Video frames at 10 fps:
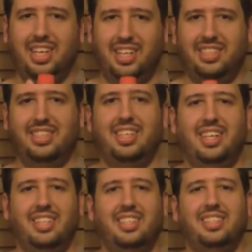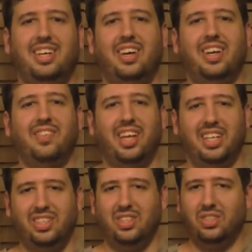This is this is totally gonna be
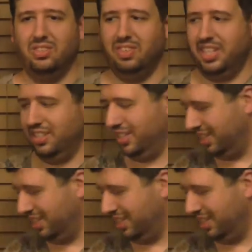an unusual video